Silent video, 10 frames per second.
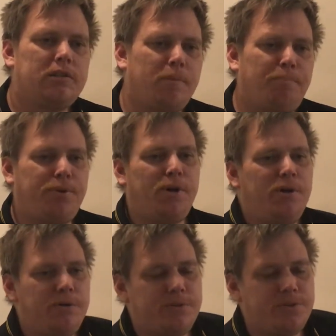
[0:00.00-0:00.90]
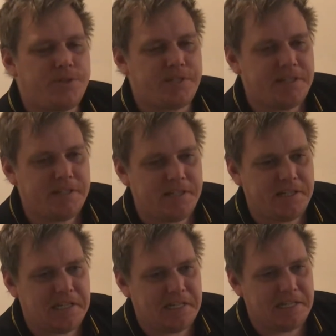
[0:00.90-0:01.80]
The pros
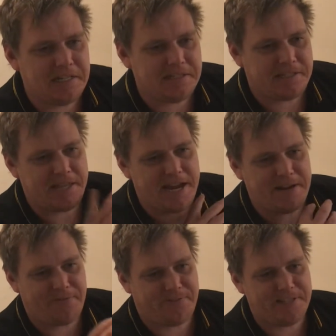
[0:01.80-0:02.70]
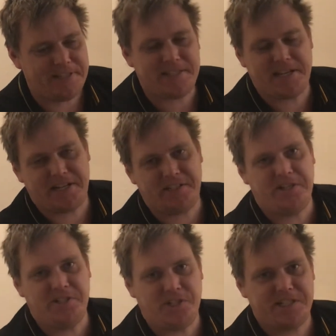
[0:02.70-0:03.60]
is that if this
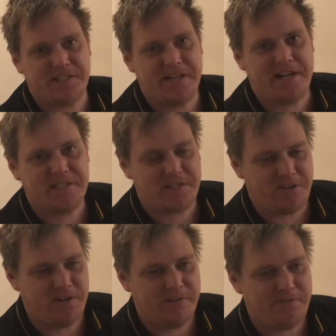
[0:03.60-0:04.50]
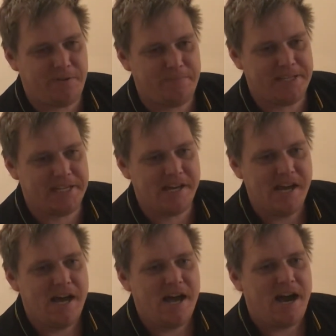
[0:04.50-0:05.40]
technology is not stolen from me,
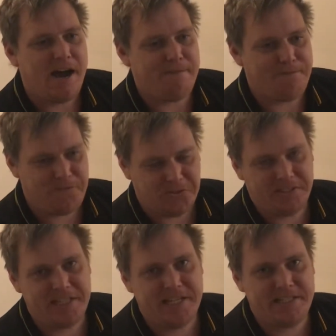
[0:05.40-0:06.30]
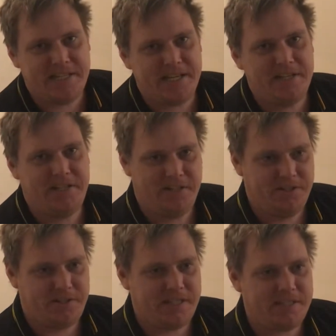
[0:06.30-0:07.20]
I fully intend to
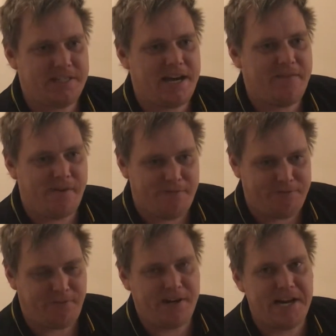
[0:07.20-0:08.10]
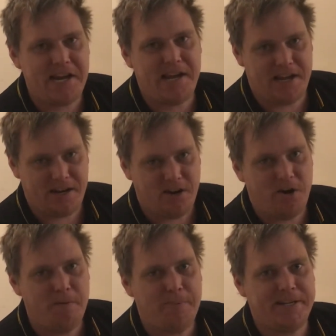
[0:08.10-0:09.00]
use it to have a free and
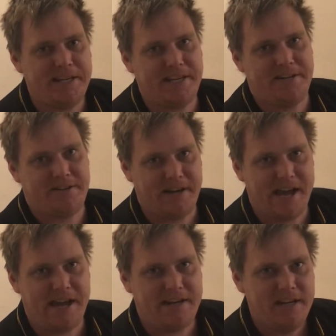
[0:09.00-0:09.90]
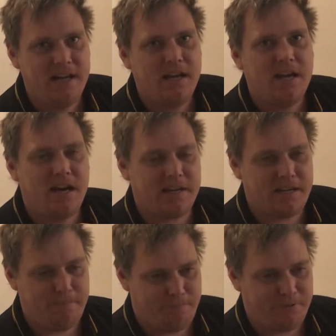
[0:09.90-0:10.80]
open internet, a
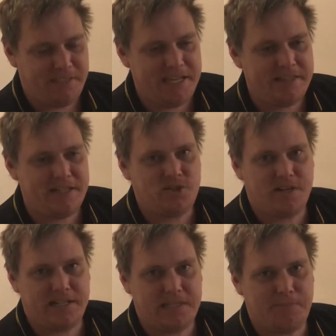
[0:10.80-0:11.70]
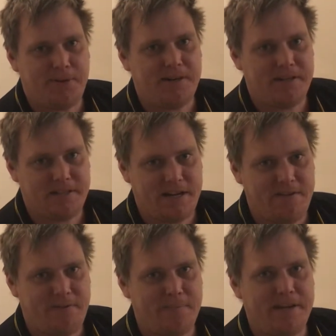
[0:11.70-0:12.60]
completely transparent
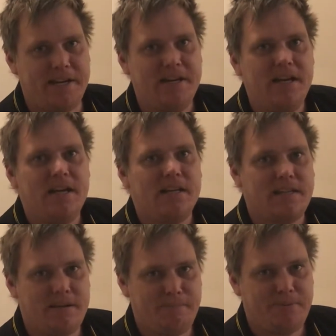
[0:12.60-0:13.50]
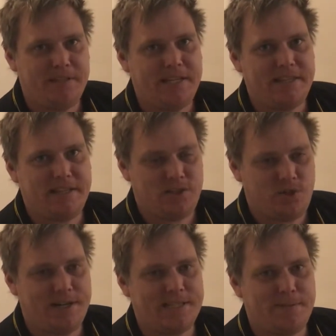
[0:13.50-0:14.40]
government, completely
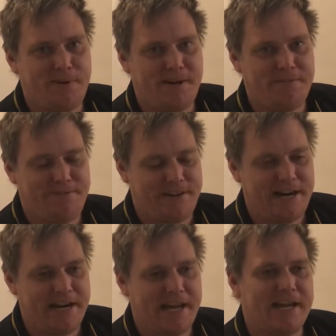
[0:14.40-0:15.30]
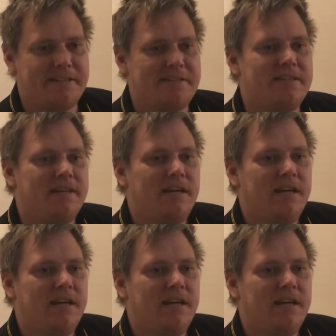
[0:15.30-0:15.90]
transparent finance,